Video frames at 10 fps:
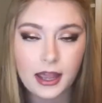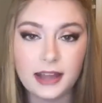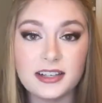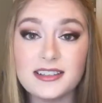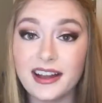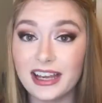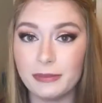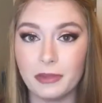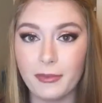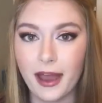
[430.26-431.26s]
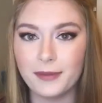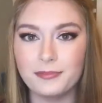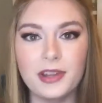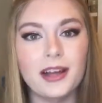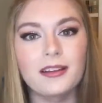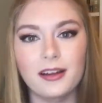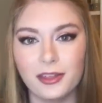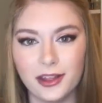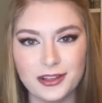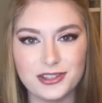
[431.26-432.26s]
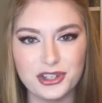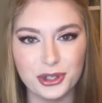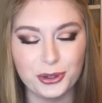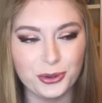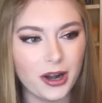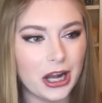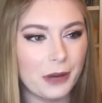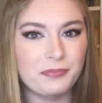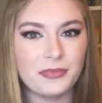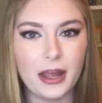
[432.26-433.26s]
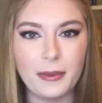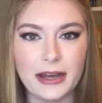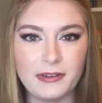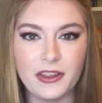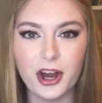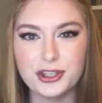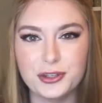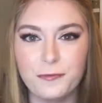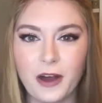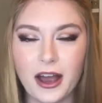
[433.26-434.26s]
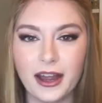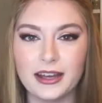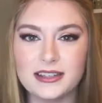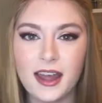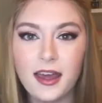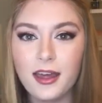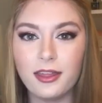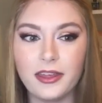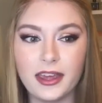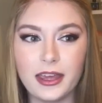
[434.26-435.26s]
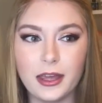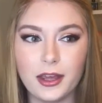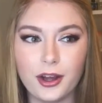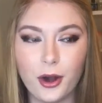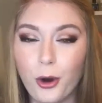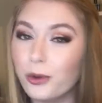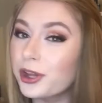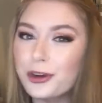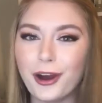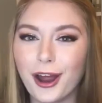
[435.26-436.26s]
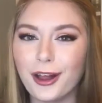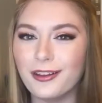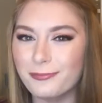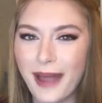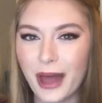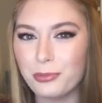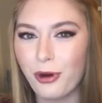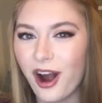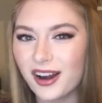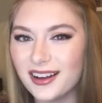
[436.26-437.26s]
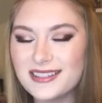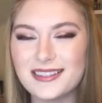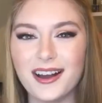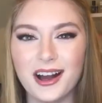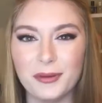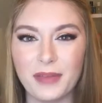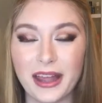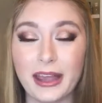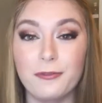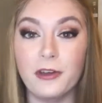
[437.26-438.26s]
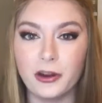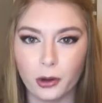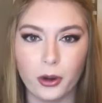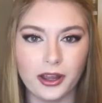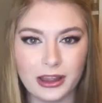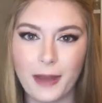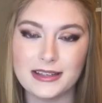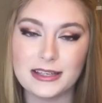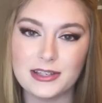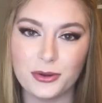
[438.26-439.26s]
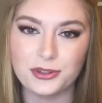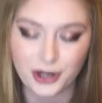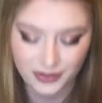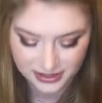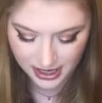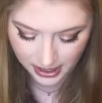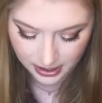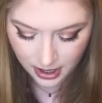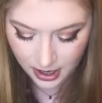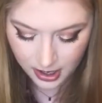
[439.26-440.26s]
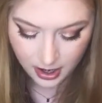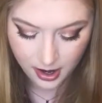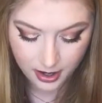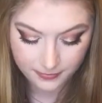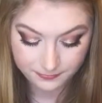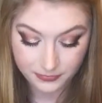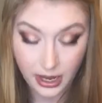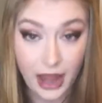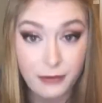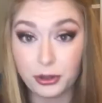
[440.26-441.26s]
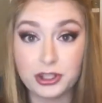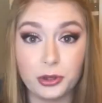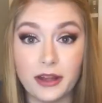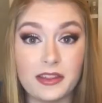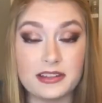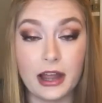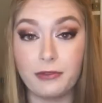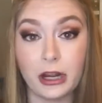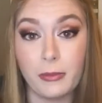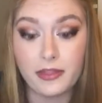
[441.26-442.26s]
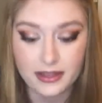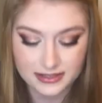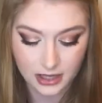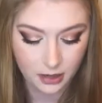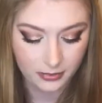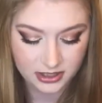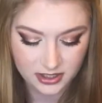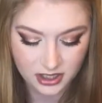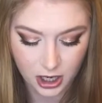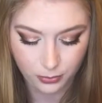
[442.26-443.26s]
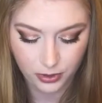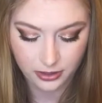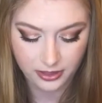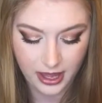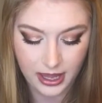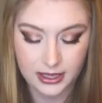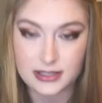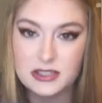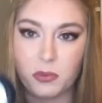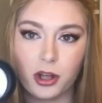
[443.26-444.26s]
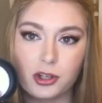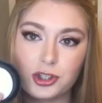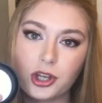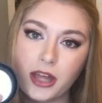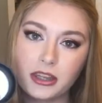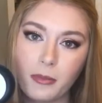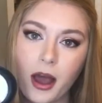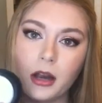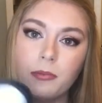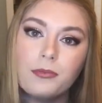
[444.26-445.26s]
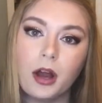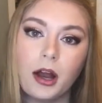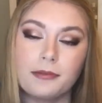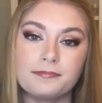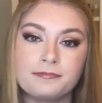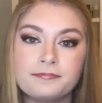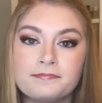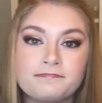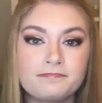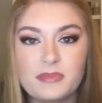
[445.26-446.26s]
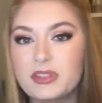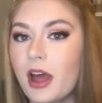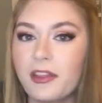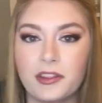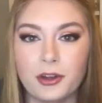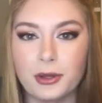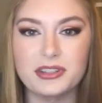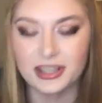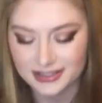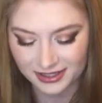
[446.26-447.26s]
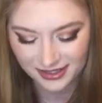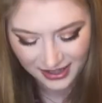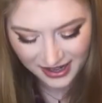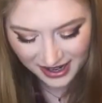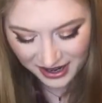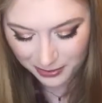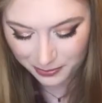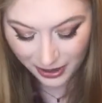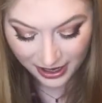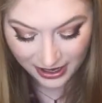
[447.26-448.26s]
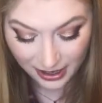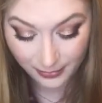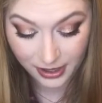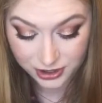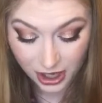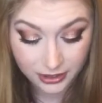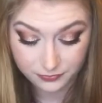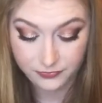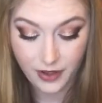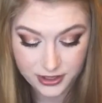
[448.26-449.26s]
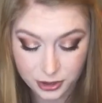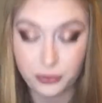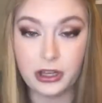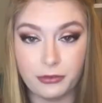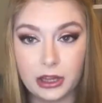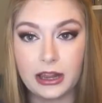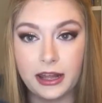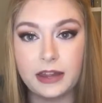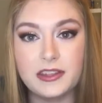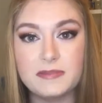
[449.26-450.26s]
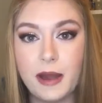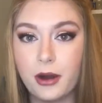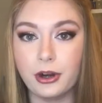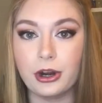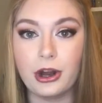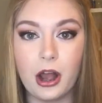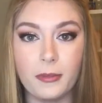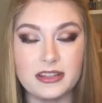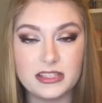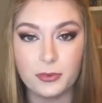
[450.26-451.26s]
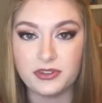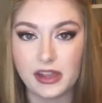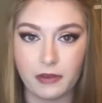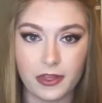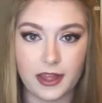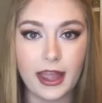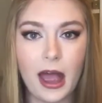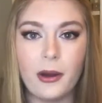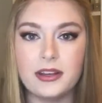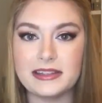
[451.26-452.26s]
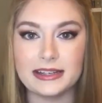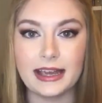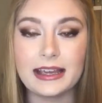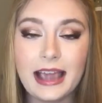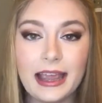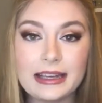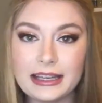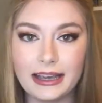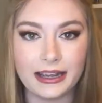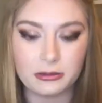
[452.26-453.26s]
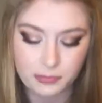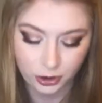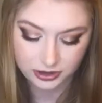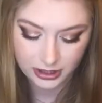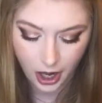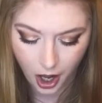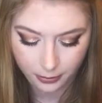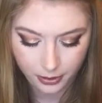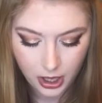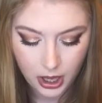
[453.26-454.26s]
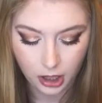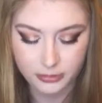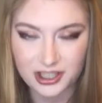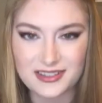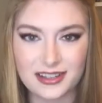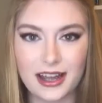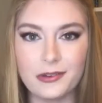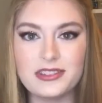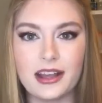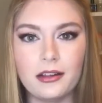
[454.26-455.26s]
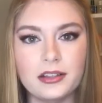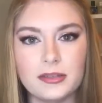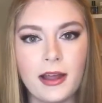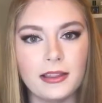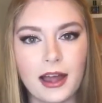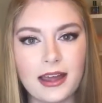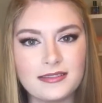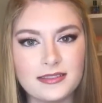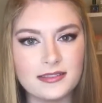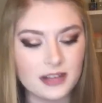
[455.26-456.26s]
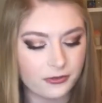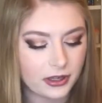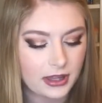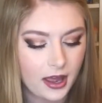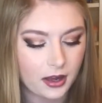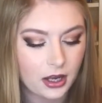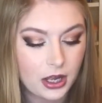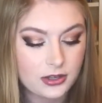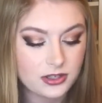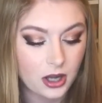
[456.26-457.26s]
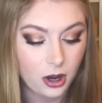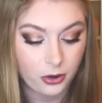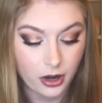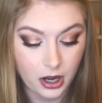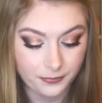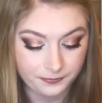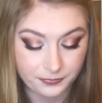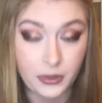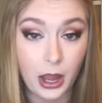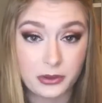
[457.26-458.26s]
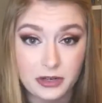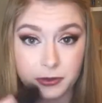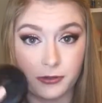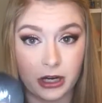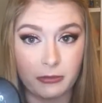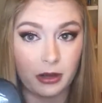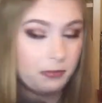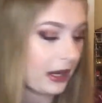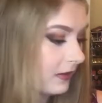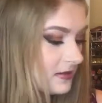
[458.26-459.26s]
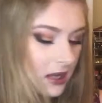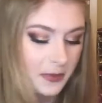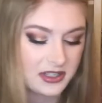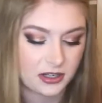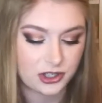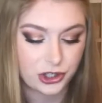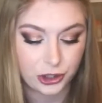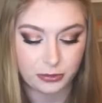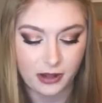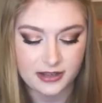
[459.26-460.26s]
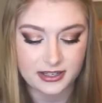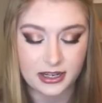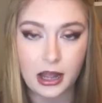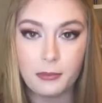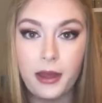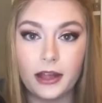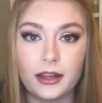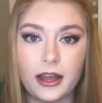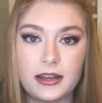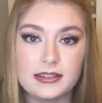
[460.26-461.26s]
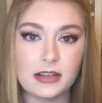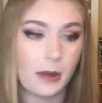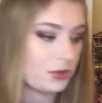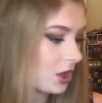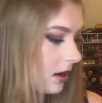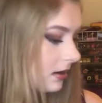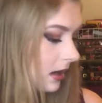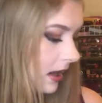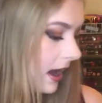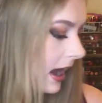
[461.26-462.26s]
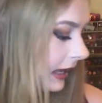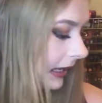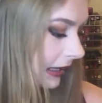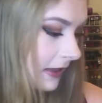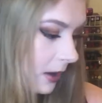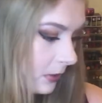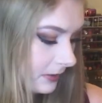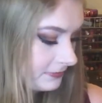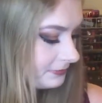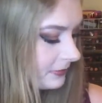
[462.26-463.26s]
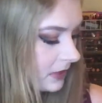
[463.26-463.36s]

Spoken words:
It does not keep me matte. Not a lot of things do. I'm kind of on the hunt to find the holy grail of matte products. I get very oily in my T-zone during the day. I really do like this. I recommend this. It does come with a sponge at the bottom. I think they're useless. But I do really, really like this powder. It smooths everything out. It doesn't get cakey. I can build it up. It doesn't kind of settle into my lines and stuff like that. So I would definitely recommend picking this up. It's in a sturdy plastic compact that kind of snaps shut. I like that one.